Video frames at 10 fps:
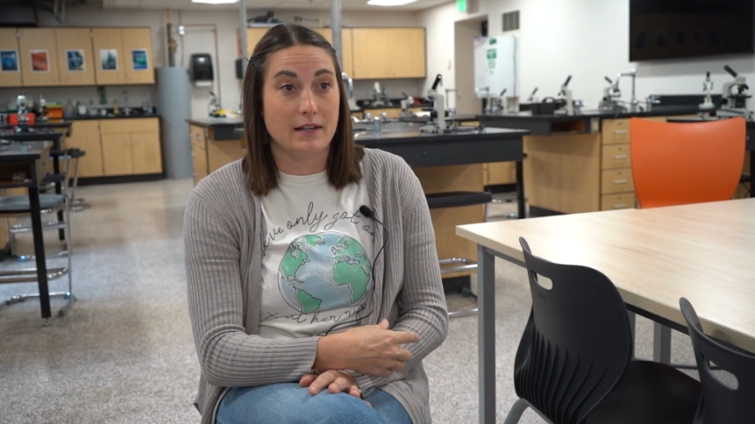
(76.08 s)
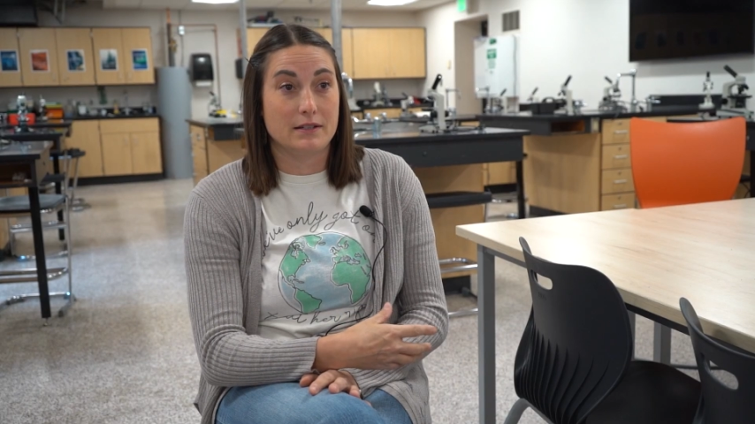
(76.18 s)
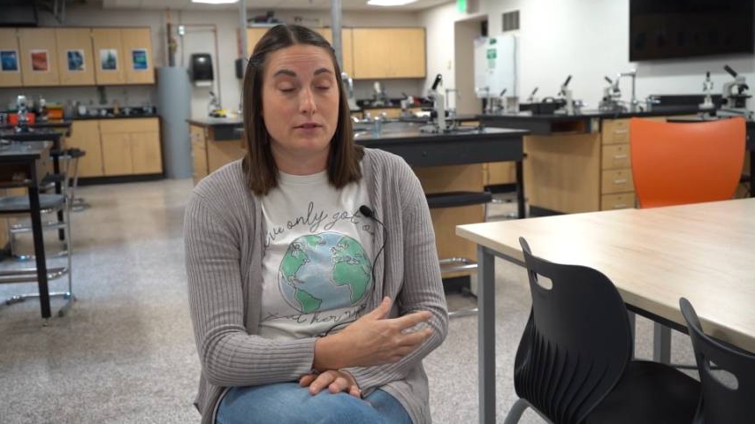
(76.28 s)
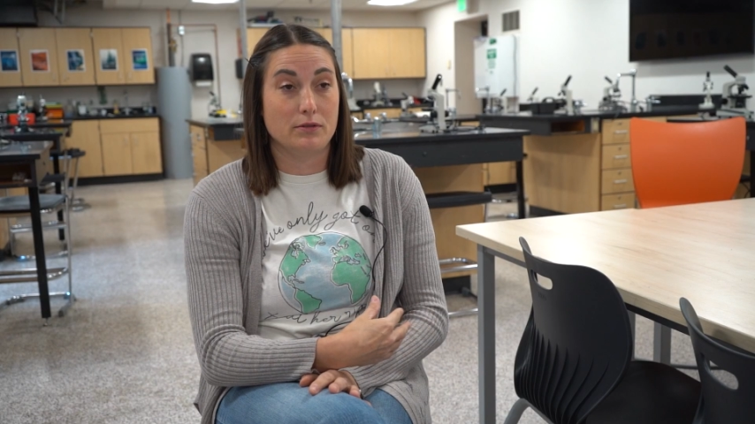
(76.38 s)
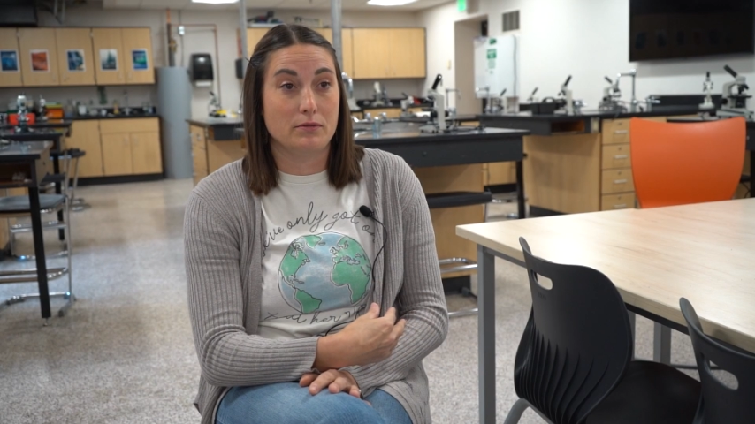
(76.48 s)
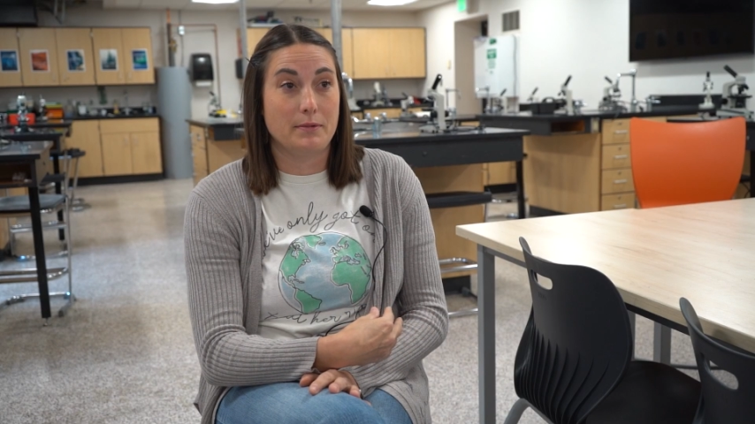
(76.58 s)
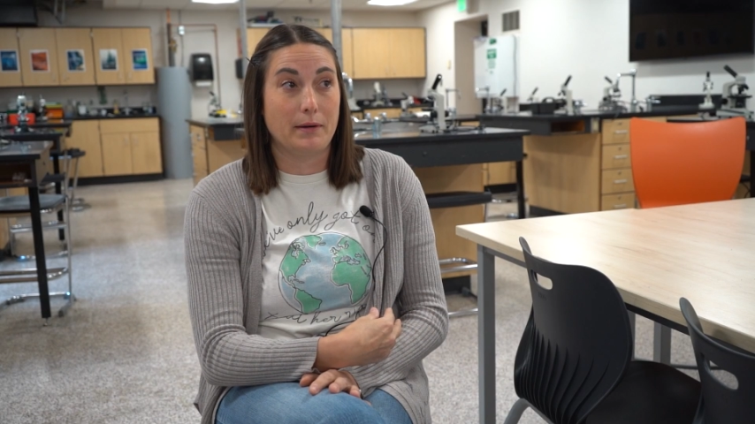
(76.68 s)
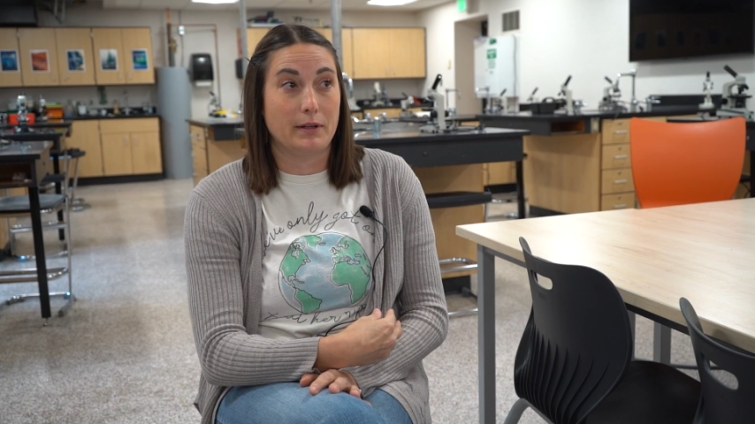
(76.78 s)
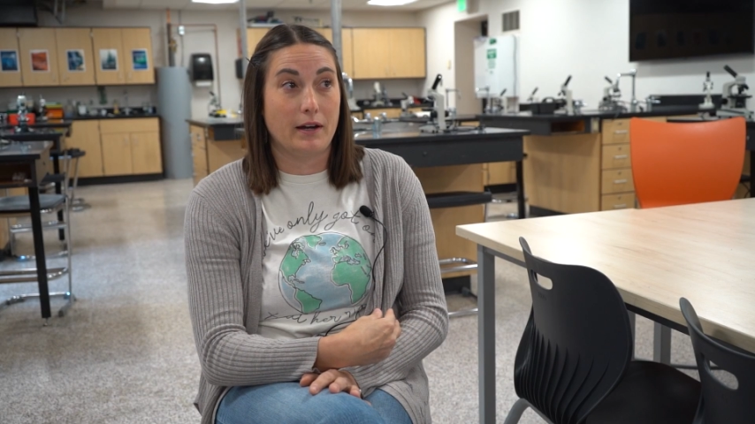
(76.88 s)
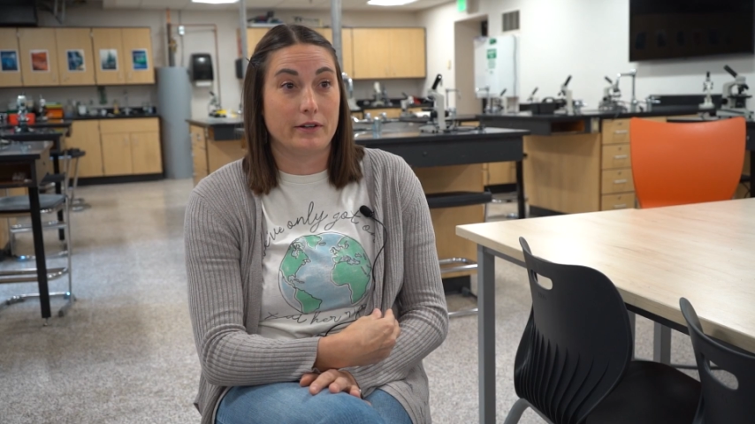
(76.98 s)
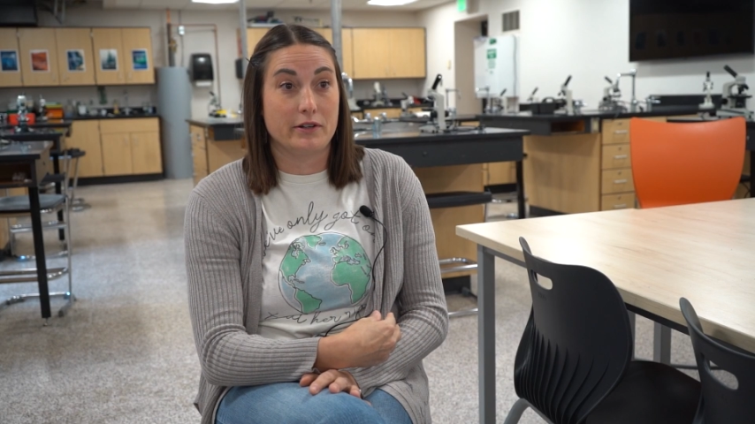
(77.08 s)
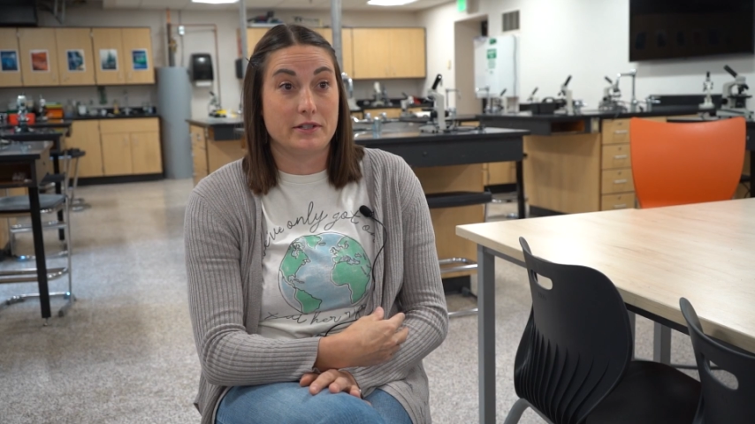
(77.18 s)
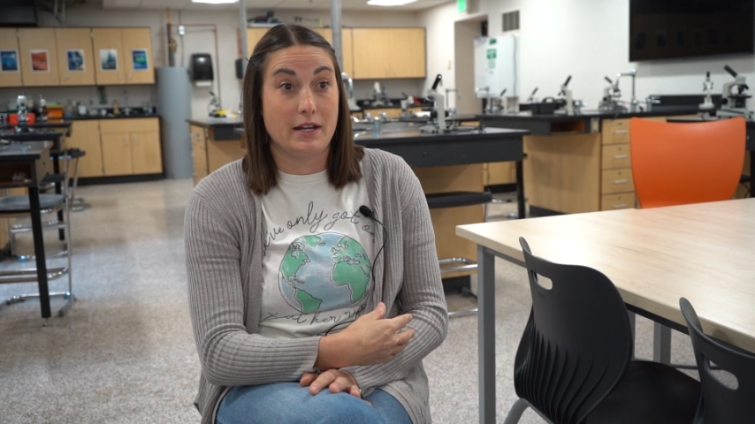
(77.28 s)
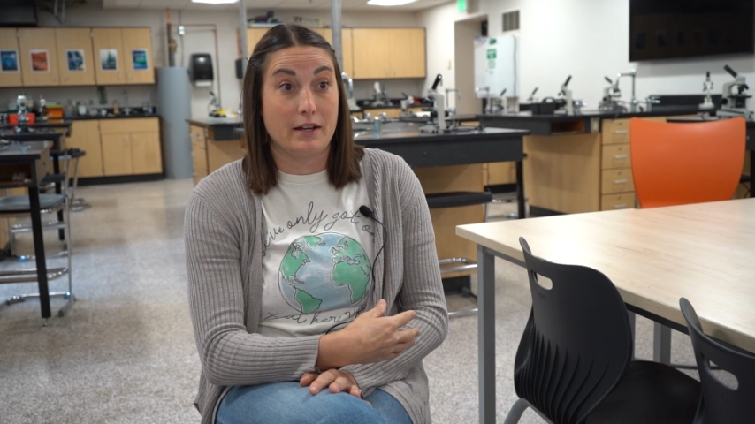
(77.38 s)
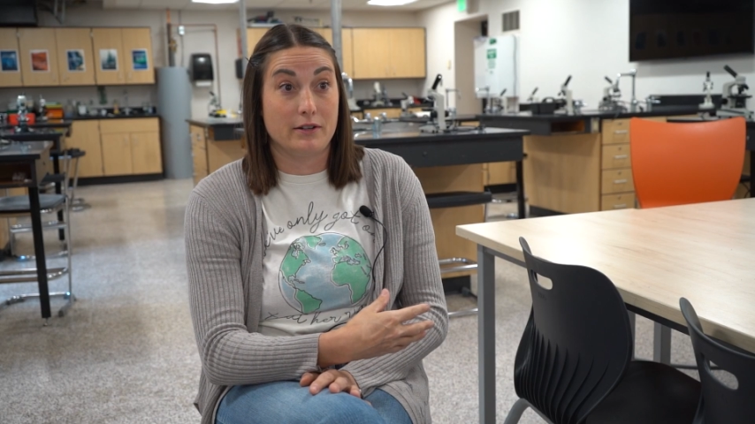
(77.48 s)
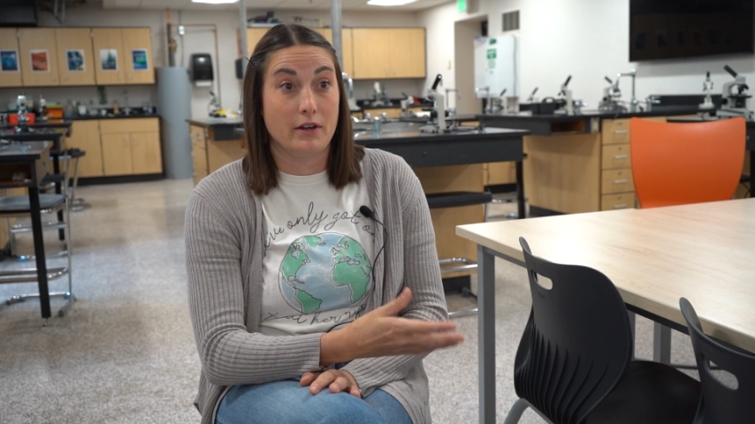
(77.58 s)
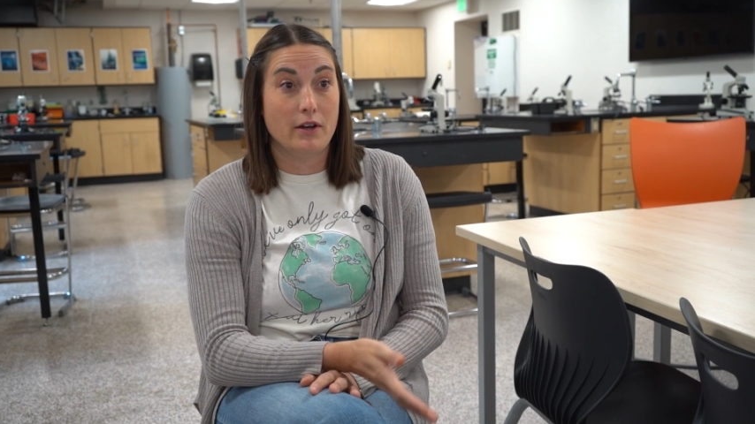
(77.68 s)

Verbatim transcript: and to be able to understand